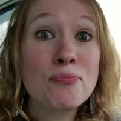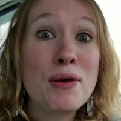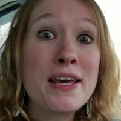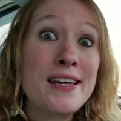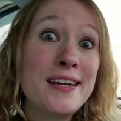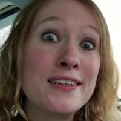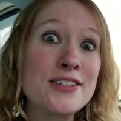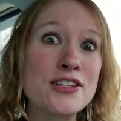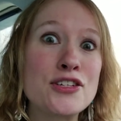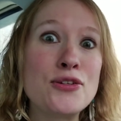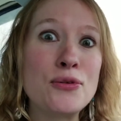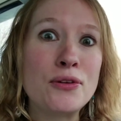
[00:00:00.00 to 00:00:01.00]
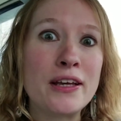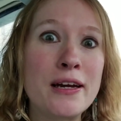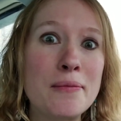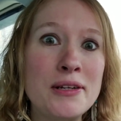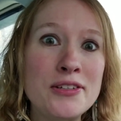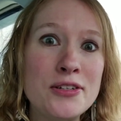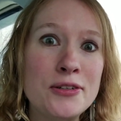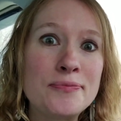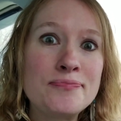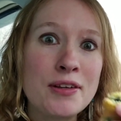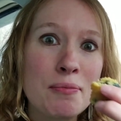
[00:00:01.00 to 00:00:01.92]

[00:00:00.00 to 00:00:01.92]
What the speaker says: Baking is this new thing I'm into.